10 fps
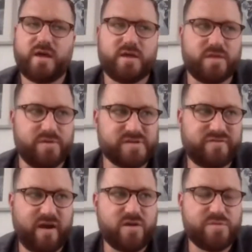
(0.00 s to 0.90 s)
there is
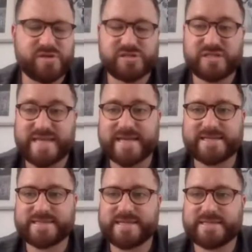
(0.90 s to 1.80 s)
very much a
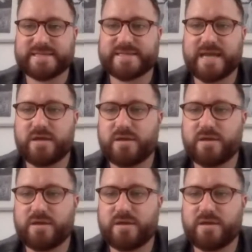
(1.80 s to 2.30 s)
tendency to say,